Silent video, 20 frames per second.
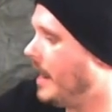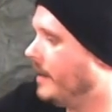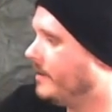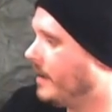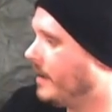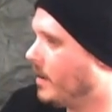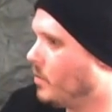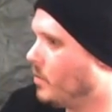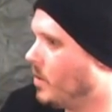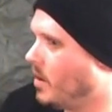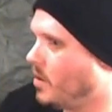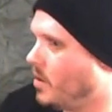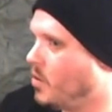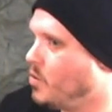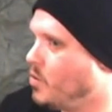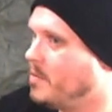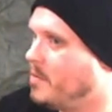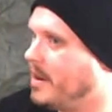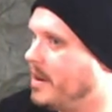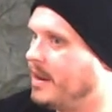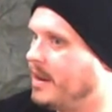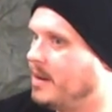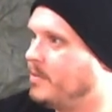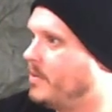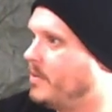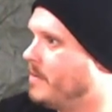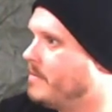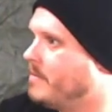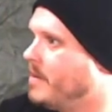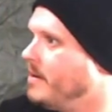And it's like, well, who am I going
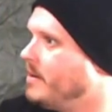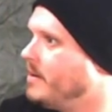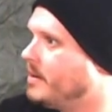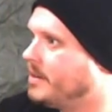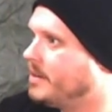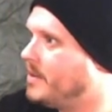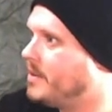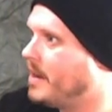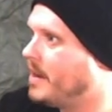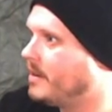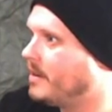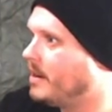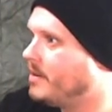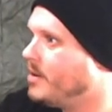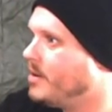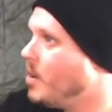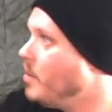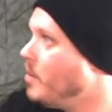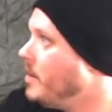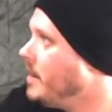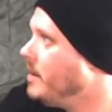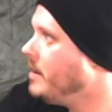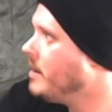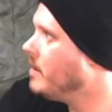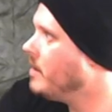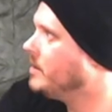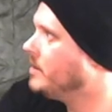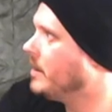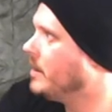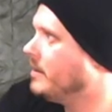to promote it to out there? Nobody
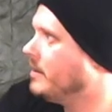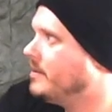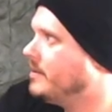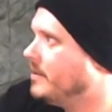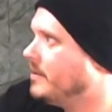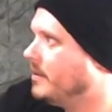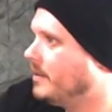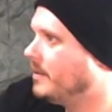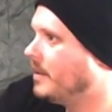knows us.